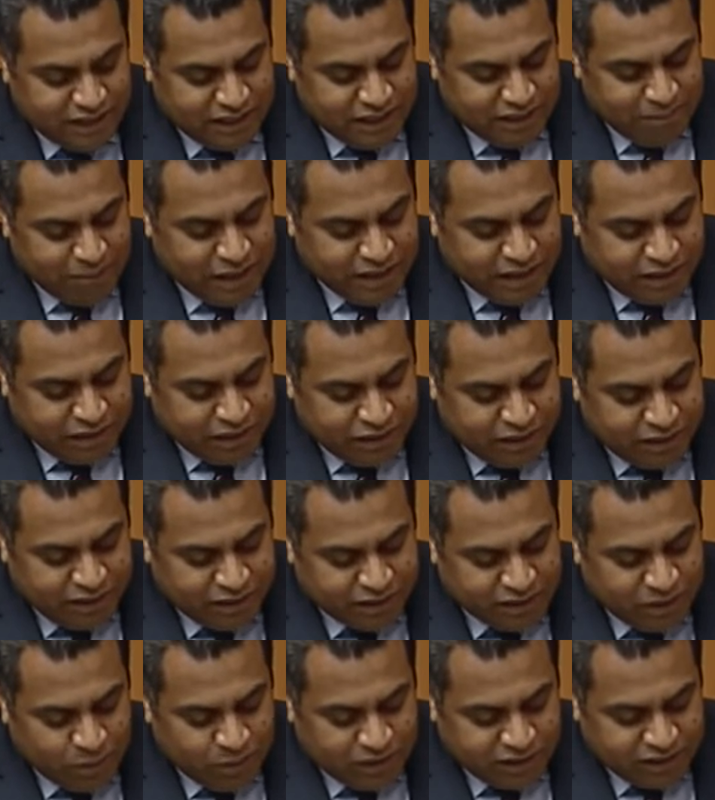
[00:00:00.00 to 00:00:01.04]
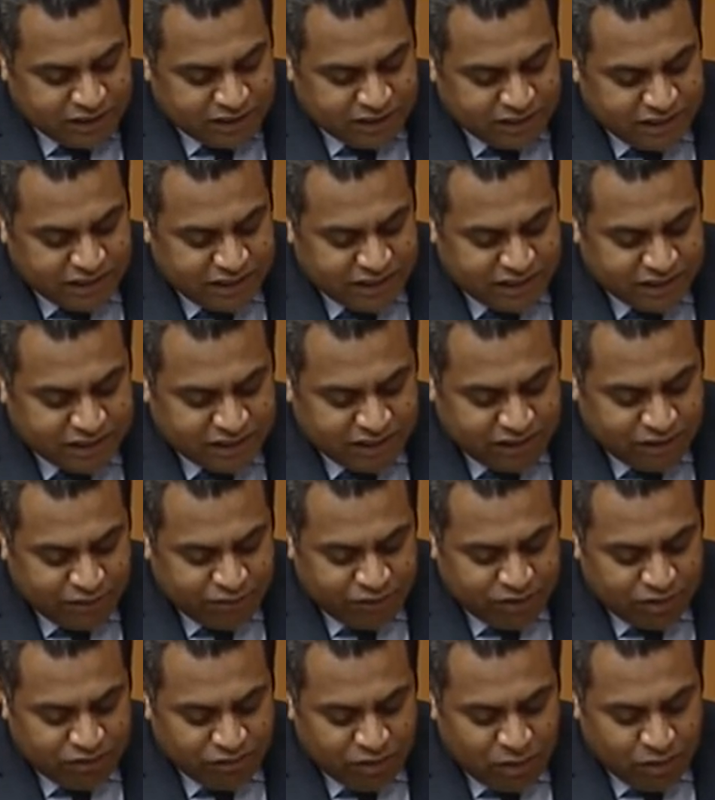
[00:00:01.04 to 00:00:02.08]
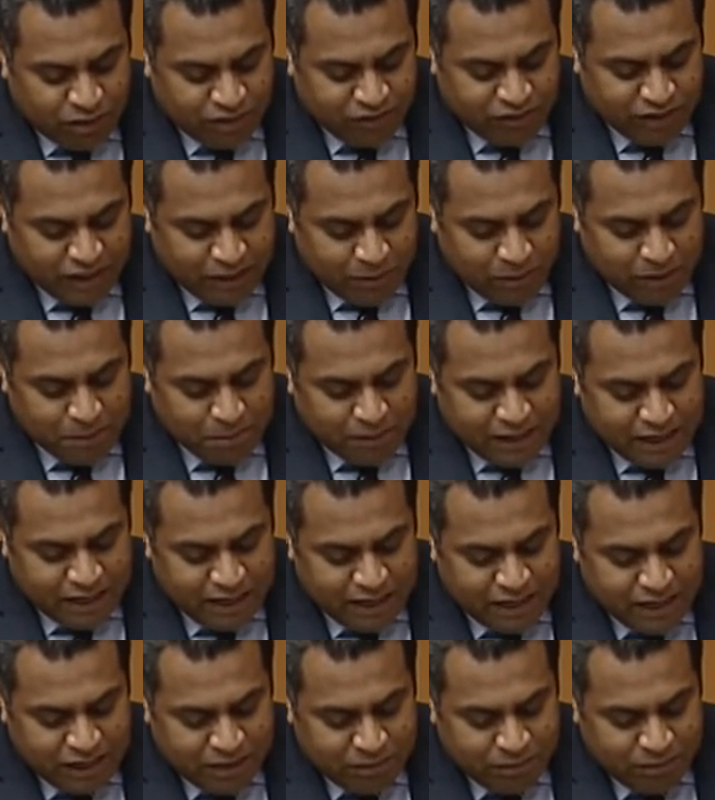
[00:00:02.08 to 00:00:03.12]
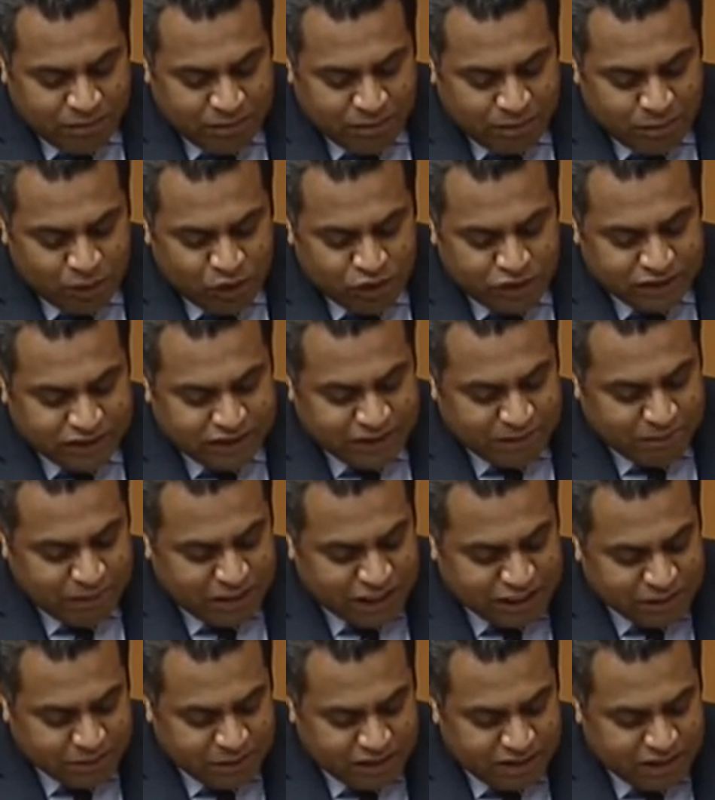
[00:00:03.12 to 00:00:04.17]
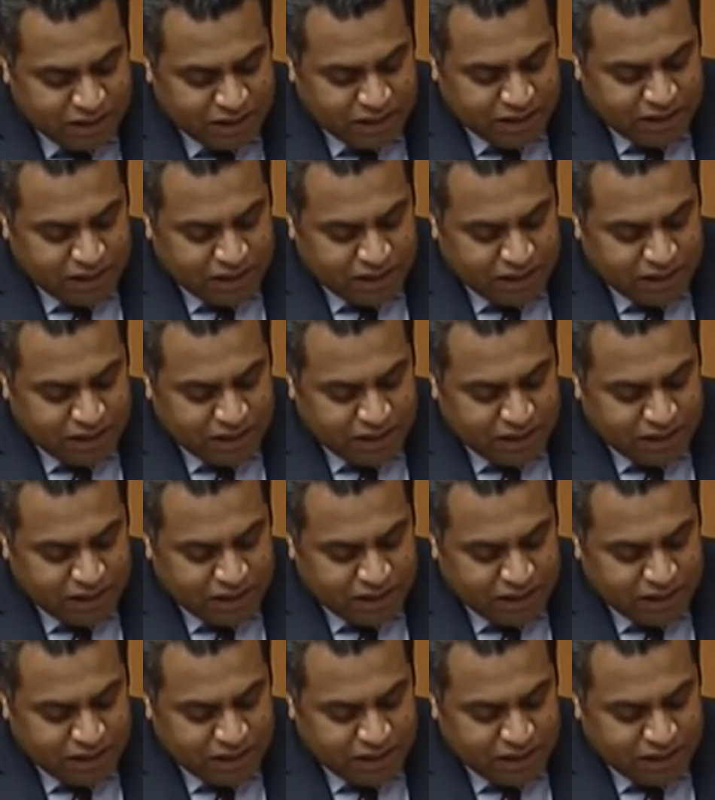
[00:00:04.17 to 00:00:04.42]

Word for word: Among other things, I want to see the significant role of iwi play in emergency management